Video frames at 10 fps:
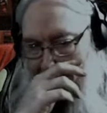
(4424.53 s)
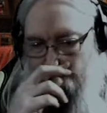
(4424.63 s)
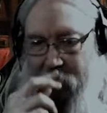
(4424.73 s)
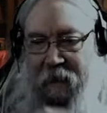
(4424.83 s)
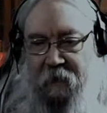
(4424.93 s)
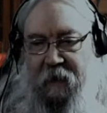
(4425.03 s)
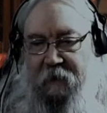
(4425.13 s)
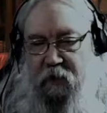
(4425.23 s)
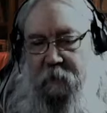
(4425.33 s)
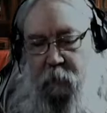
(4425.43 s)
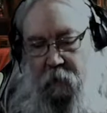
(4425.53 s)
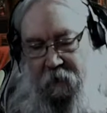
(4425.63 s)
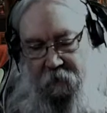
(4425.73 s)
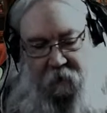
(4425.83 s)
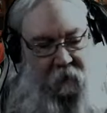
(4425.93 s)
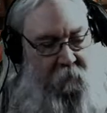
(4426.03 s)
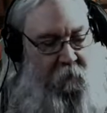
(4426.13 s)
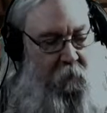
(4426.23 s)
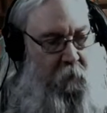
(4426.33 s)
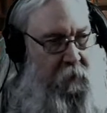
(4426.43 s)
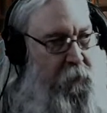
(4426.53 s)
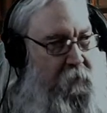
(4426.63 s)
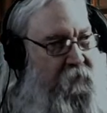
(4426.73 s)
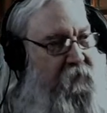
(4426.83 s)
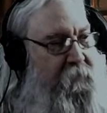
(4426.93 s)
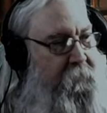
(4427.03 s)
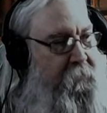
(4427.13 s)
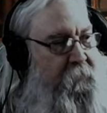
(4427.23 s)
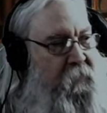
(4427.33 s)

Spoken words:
You can get it a lot cheaper on for the reprints,